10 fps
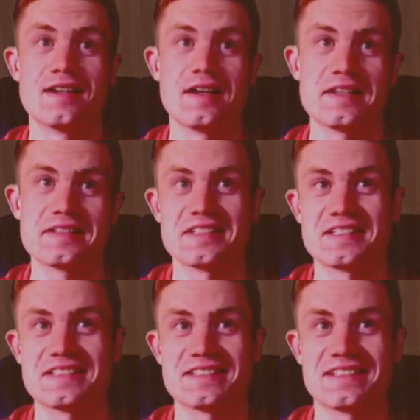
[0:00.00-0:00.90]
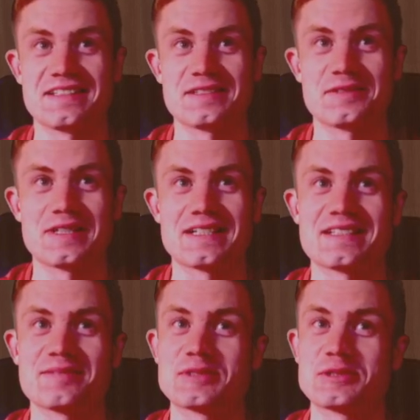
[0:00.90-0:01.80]
Hi guys, and
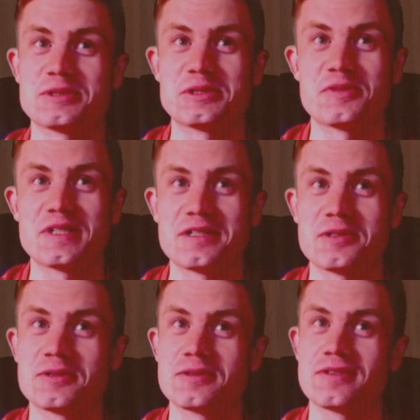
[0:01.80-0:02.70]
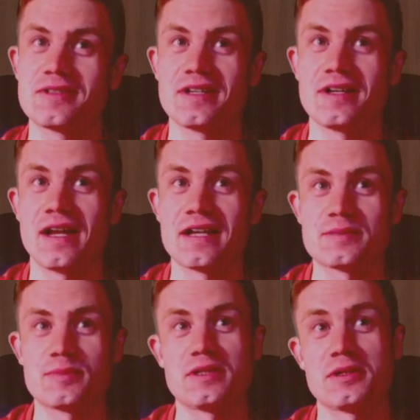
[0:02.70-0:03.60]
welcome to a new video. There has
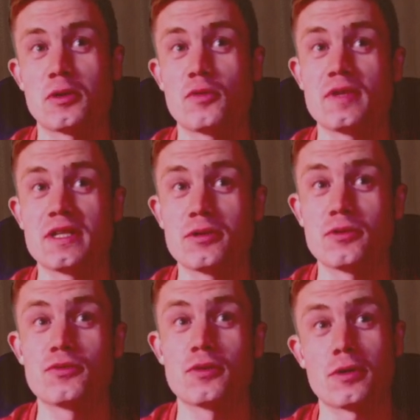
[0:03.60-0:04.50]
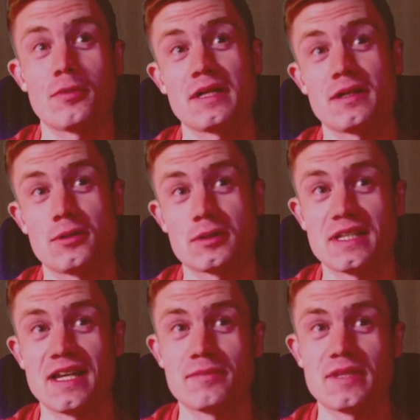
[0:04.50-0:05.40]
been no video for quite a long
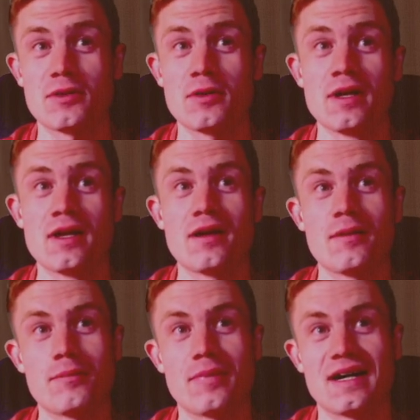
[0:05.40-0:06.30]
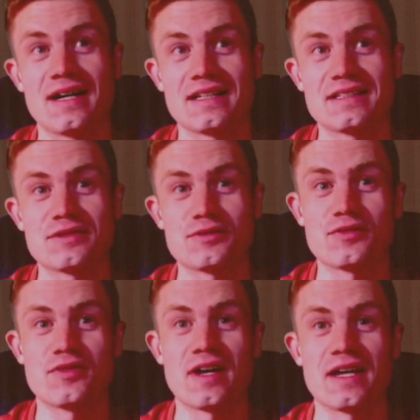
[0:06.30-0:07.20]
time now, but
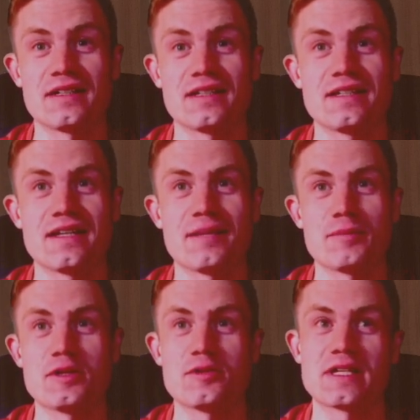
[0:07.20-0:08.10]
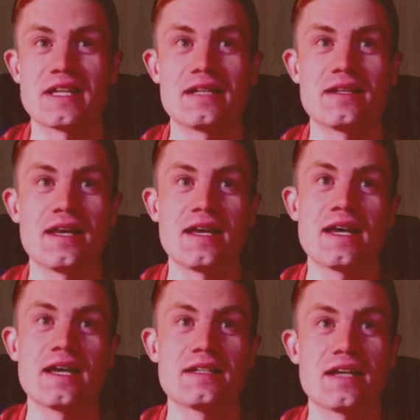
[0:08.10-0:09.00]
finally I'm here again
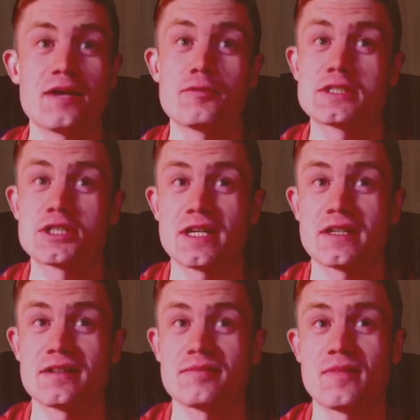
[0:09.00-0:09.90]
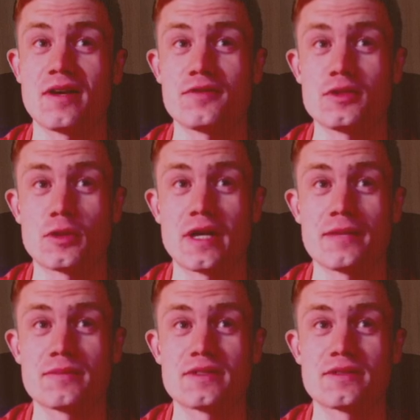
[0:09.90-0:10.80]
and I will check a few
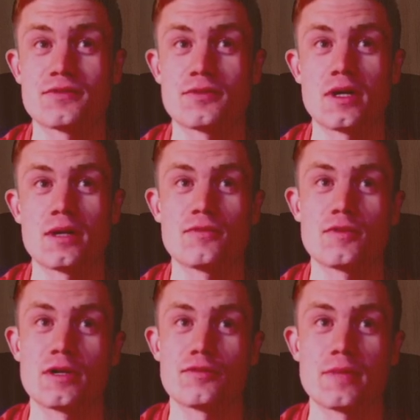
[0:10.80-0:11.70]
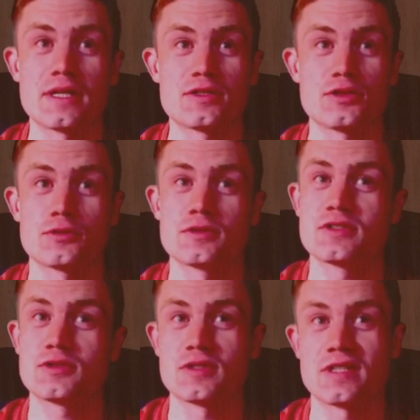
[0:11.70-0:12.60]
games from one of my students
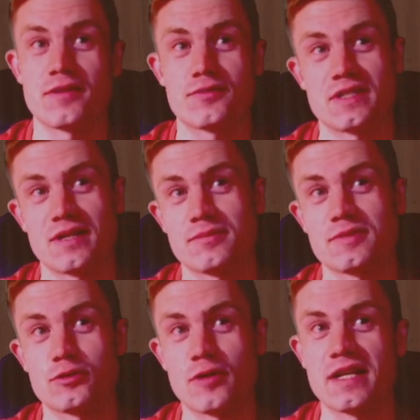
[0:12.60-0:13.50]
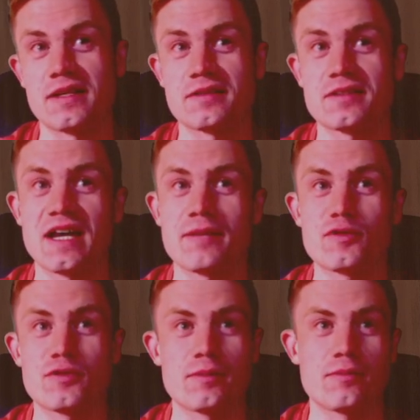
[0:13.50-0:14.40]
to save some training time
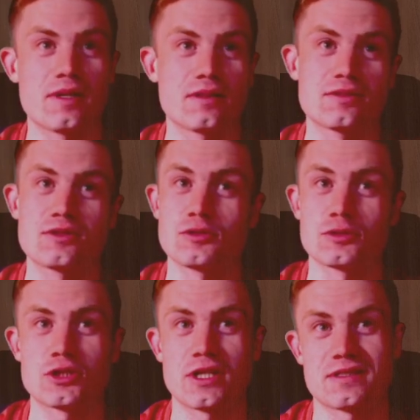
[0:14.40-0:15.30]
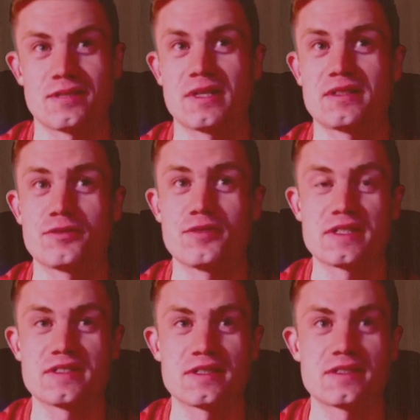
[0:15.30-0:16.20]
with him and to check some other
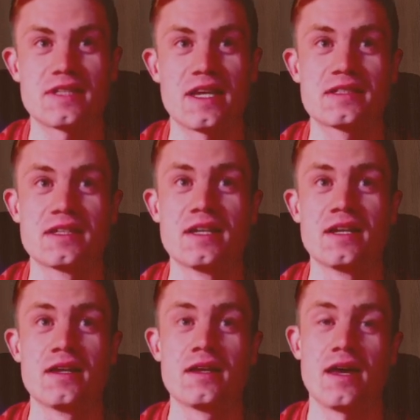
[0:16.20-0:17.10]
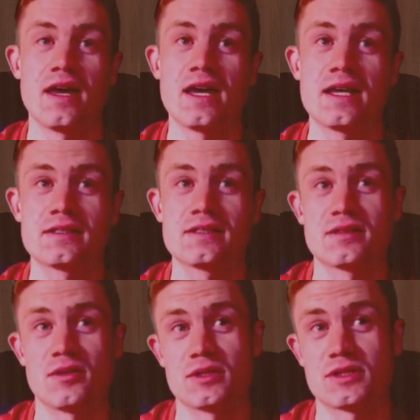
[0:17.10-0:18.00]
things instead. And
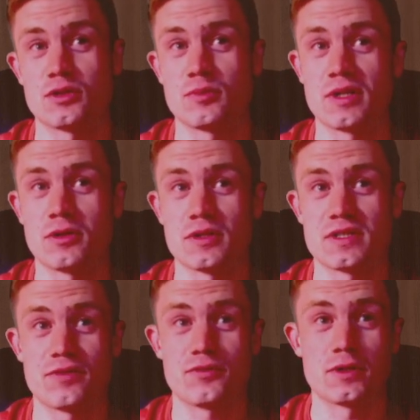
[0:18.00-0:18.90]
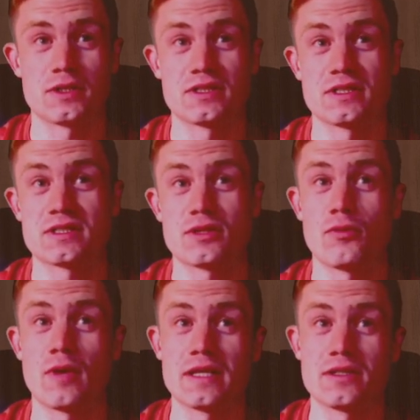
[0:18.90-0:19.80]
also because I thought it is
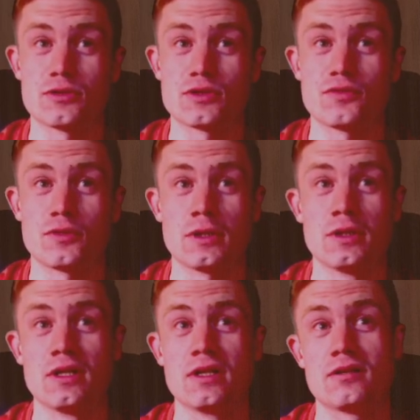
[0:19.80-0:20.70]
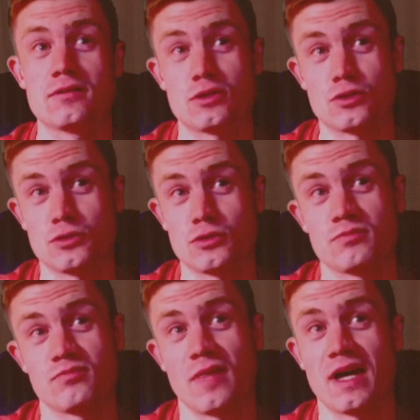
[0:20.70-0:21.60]
quite useful to
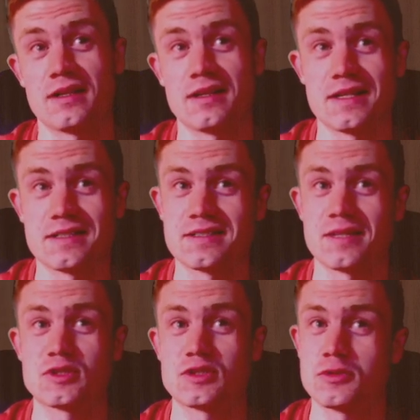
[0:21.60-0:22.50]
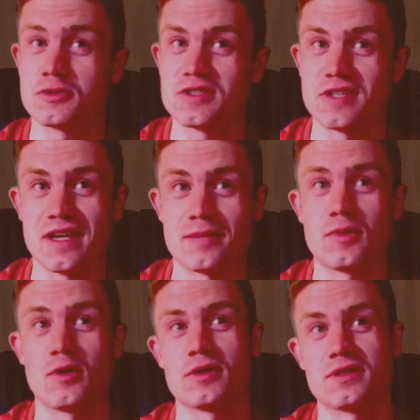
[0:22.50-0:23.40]
analyze some students' game
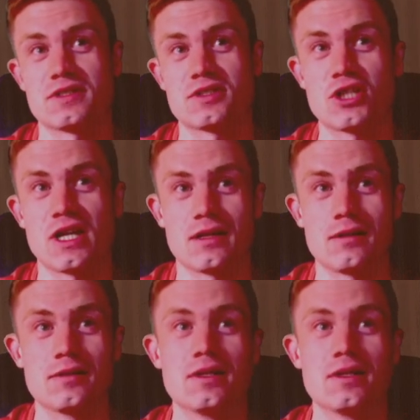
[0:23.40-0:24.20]
on this channel.